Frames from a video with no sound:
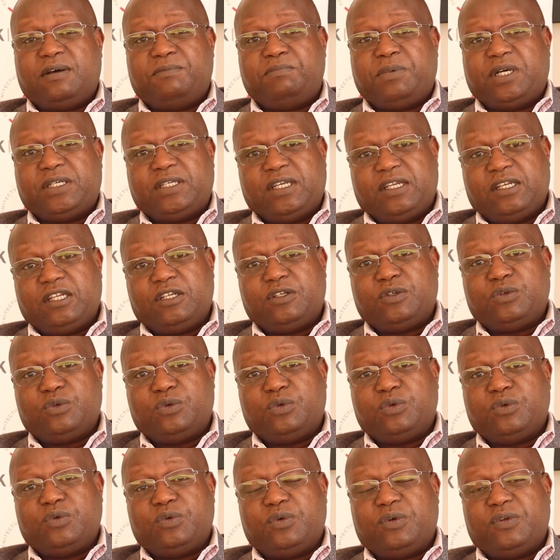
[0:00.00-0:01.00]
pertaining
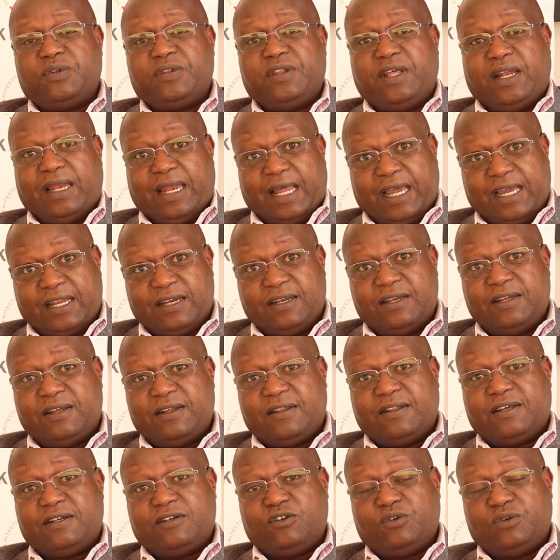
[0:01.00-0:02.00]
to the land
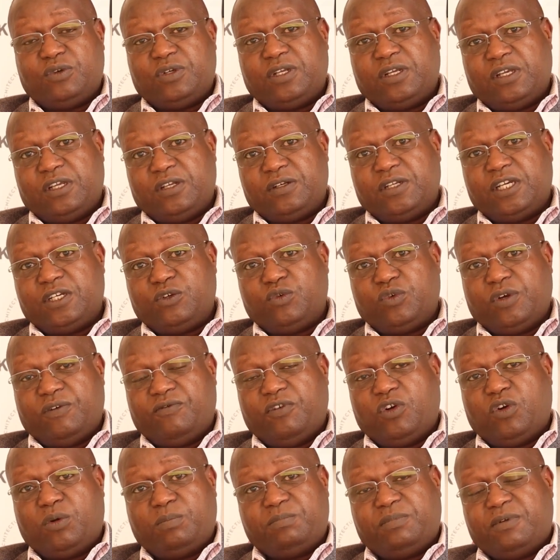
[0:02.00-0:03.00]
that you intend to
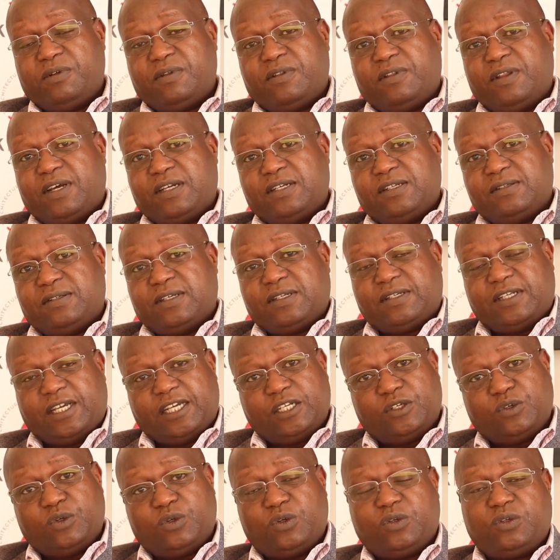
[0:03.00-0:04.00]
develop. That is a
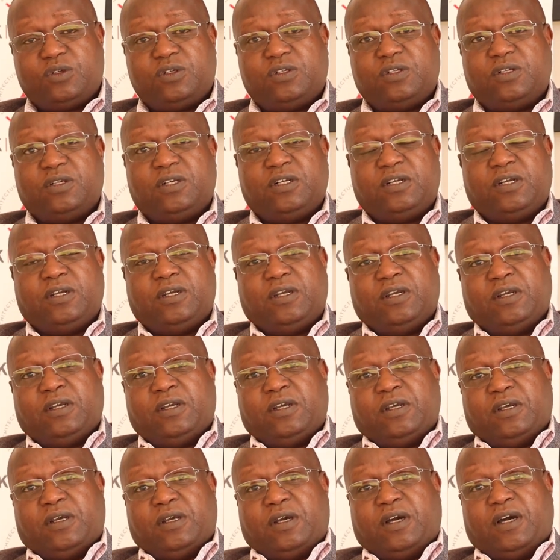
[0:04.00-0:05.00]
title.
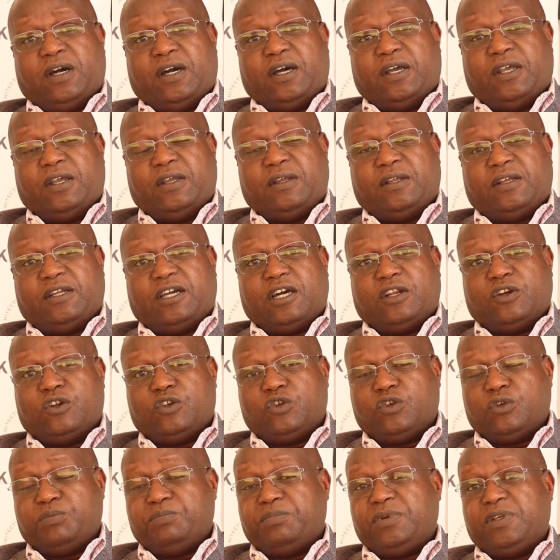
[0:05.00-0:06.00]
It can
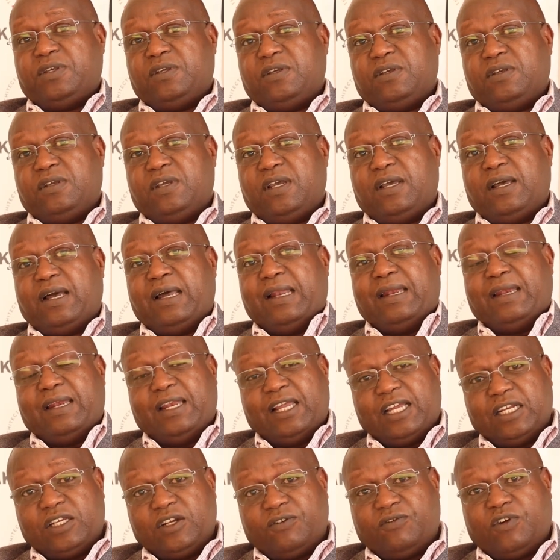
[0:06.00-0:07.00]
also be a
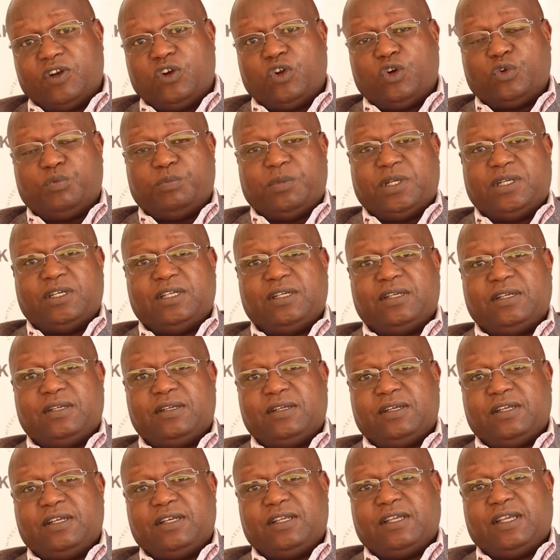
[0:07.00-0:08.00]
letter of allotment
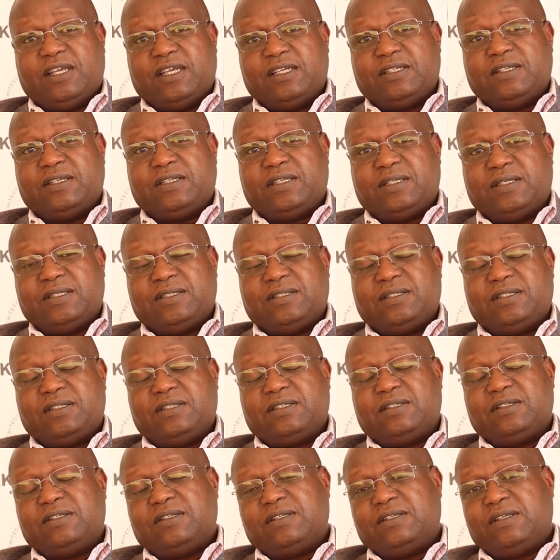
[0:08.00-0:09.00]
in case it
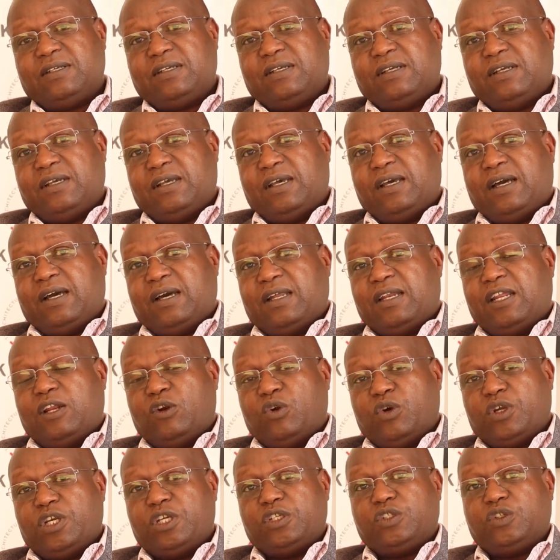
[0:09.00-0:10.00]
is an
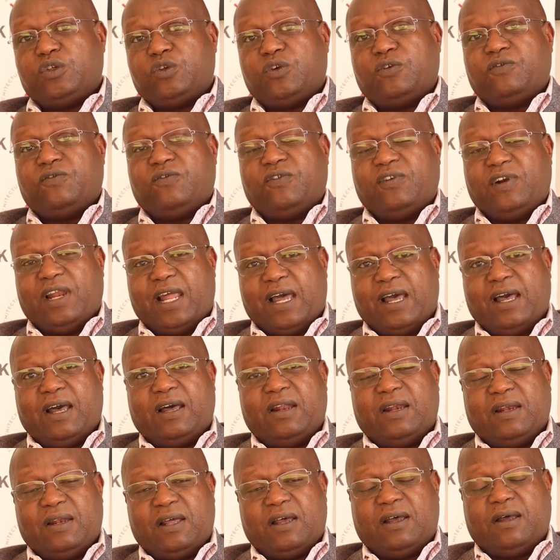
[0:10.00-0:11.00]
allocation of
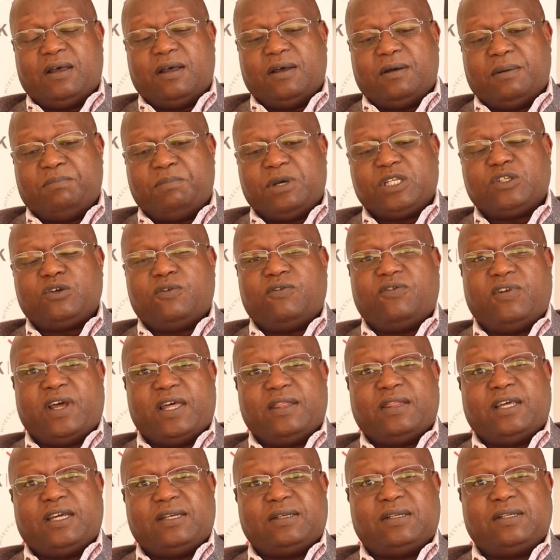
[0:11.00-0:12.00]
a parcel of
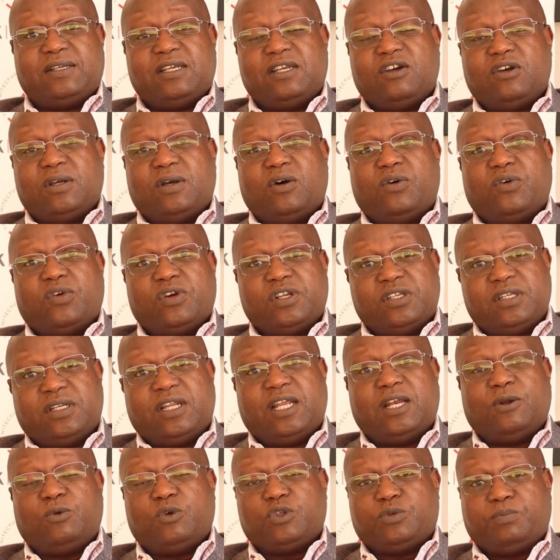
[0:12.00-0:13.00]
land that
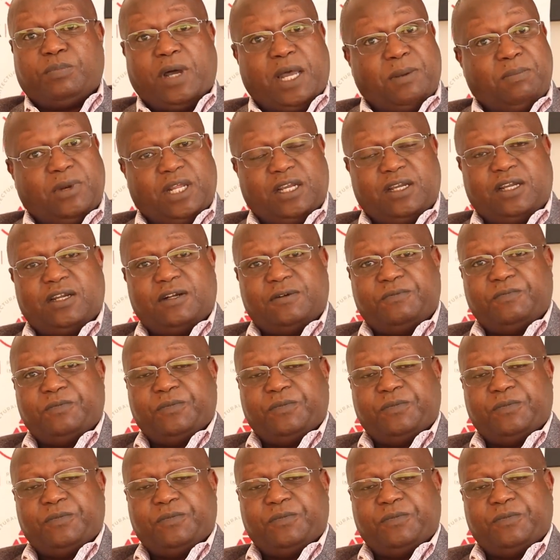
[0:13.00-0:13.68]
originally was public.